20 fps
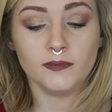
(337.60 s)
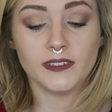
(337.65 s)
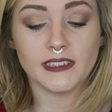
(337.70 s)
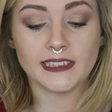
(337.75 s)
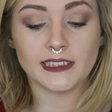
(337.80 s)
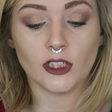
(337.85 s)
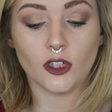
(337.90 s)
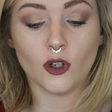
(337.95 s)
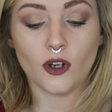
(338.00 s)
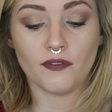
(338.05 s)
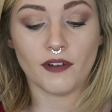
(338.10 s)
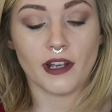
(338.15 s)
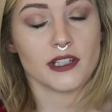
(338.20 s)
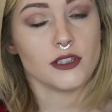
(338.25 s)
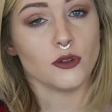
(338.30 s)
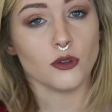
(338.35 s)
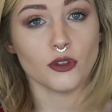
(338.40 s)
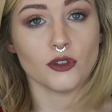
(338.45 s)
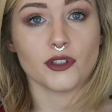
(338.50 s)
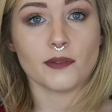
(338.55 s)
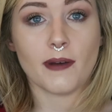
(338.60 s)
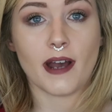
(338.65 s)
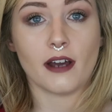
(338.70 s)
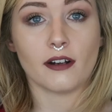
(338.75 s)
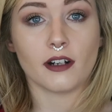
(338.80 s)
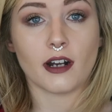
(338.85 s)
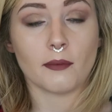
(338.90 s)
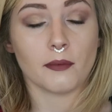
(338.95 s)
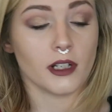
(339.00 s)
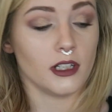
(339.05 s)
so if I do use a
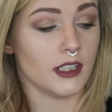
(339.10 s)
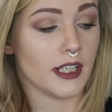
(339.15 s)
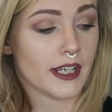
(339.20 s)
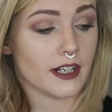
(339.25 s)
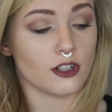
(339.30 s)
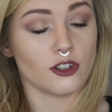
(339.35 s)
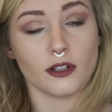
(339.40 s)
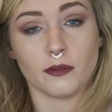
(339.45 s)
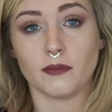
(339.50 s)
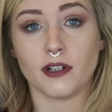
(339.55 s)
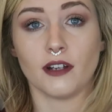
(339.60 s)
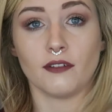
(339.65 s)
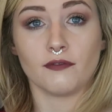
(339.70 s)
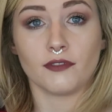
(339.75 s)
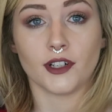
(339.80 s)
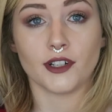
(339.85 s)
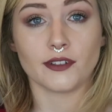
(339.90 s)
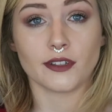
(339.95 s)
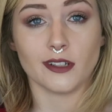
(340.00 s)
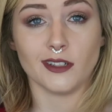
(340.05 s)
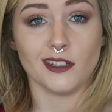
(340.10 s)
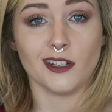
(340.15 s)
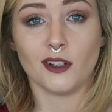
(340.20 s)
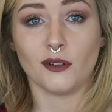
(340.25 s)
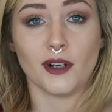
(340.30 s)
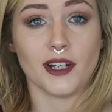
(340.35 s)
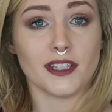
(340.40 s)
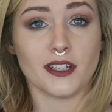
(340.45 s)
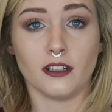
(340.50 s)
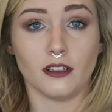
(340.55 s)
powder, I'm going to lay a cream down first, because
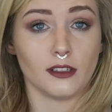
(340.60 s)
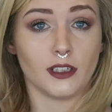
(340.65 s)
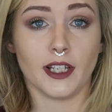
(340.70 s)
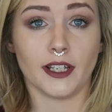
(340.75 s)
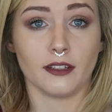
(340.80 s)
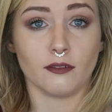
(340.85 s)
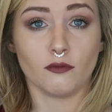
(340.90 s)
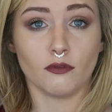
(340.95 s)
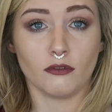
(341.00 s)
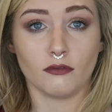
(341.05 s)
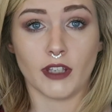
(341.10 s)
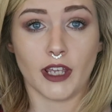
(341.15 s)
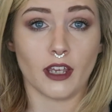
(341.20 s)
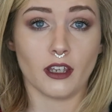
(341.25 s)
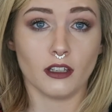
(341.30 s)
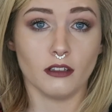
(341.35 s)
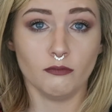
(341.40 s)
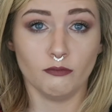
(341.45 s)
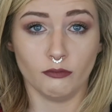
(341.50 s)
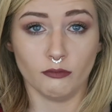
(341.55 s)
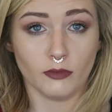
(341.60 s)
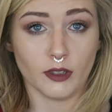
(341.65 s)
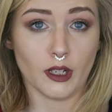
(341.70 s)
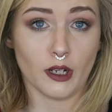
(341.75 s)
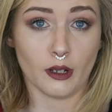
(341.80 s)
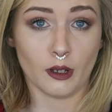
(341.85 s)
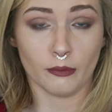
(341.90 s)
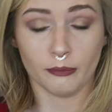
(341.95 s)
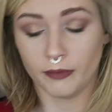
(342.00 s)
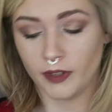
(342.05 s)
otherwise I look like cake, you
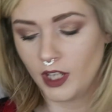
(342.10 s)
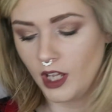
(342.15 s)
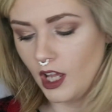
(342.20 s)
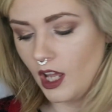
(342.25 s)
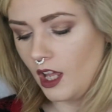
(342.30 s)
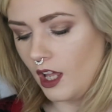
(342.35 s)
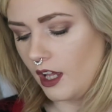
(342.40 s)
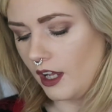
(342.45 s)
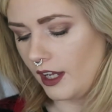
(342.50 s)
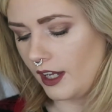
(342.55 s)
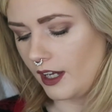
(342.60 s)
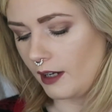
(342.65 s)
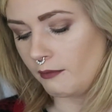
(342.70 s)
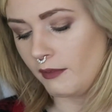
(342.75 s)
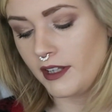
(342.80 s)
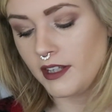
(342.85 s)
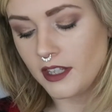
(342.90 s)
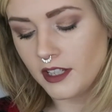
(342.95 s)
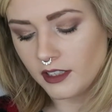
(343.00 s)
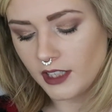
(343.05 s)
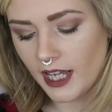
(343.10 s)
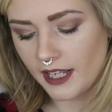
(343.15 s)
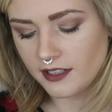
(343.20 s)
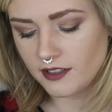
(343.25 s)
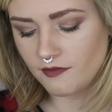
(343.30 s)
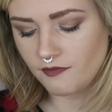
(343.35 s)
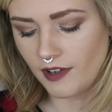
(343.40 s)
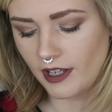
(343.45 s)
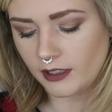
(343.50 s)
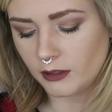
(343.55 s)
know. And then the
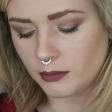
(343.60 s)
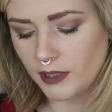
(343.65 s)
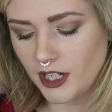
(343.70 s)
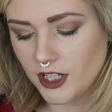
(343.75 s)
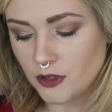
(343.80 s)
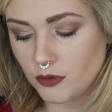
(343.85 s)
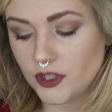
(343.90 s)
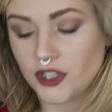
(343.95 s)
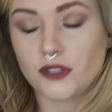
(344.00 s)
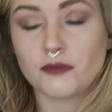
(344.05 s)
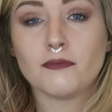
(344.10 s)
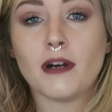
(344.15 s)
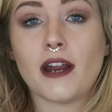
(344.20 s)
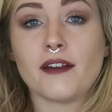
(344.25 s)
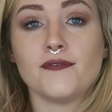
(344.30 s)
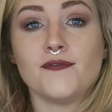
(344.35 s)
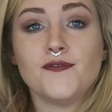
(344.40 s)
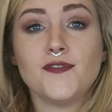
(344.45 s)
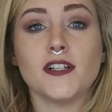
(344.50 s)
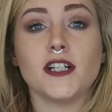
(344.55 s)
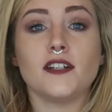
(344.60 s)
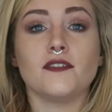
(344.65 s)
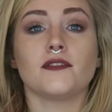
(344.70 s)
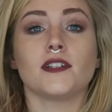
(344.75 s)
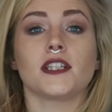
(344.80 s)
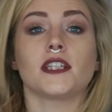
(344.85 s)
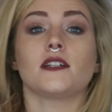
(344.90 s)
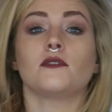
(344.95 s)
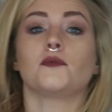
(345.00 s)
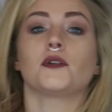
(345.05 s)
last and final brush, which is my
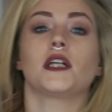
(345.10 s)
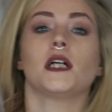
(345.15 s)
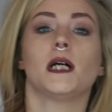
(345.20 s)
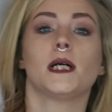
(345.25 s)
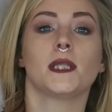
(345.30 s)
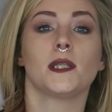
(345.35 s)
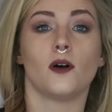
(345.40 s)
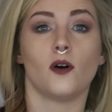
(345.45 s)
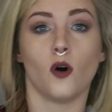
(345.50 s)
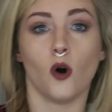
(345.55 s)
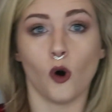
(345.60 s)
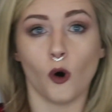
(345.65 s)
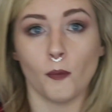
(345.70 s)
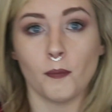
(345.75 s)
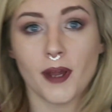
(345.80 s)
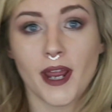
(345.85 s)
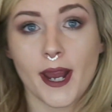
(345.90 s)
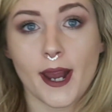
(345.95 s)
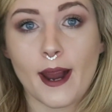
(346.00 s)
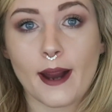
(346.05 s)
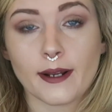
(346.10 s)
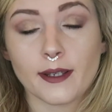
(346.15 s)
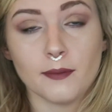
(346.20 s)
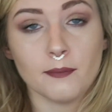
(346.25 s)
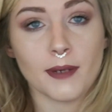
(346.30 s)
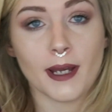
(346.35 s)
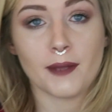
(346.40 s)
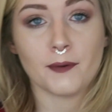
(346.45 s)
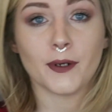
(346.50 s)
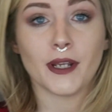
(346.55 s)
favorite that we got in the whole pack,
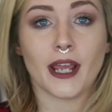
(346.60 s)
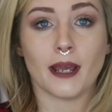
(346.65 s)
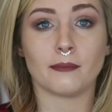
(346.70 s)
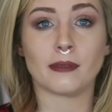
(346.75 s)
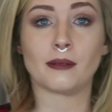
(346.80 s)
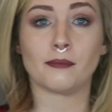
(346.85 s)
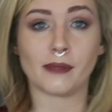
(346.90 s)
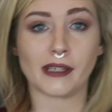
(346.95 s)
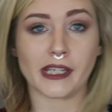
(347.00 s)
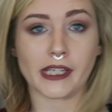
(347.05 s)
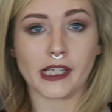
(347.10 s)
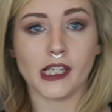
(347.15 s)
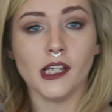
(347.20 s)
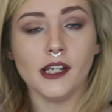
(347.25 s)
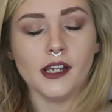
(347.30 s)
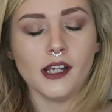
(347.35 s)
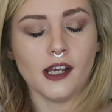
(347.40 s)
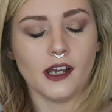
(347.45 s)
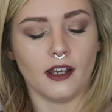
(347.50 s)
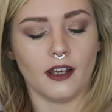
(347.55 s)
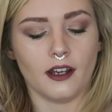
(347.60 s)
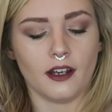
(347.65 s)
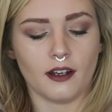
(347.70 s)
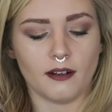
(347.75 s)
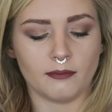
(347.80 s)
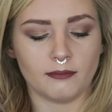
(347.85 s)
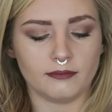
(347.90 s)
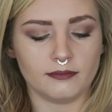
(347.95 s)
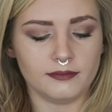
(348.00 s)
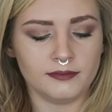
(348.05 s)
and by we I mean me,
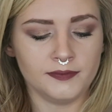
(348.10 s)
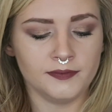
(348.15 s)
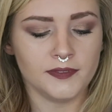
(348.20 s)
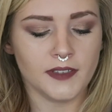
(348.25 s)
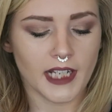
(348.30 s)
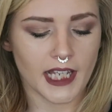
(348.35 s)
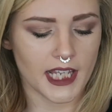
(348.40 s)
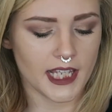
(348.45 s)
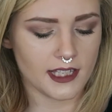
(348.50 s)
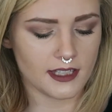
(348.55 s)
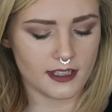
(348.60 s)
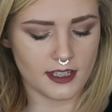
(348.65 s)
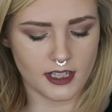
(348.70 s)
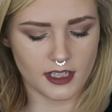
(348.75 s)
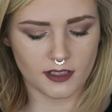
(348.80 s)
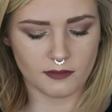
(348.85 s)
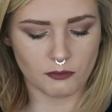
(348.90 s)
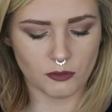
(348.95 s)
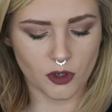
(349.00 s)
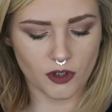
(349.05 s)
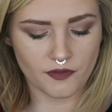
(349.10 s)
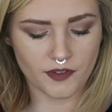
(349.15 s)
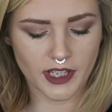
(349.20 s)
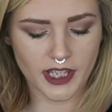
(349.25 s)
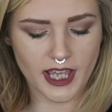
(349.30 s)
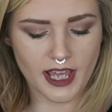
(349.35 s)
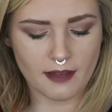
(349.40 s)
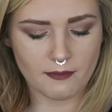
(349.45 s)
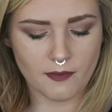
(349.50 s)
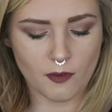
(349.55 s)
is this
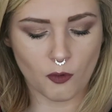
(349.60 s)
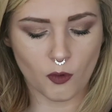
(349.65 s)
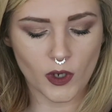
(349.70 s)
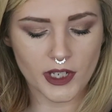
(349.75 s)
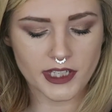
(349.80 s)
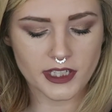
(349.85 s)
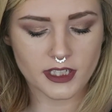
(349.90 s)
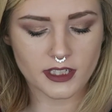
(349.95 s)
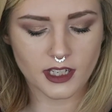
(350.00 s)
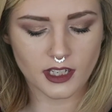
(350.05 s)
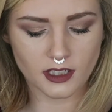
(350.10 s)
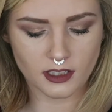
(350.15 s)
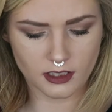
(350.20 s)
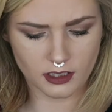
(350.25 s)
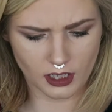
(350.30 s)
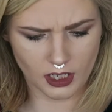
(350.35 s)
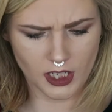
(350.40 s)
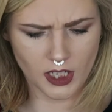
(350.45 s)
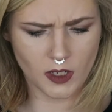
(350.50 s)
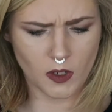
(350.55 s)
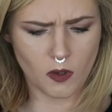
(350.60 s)
Morphe M116th.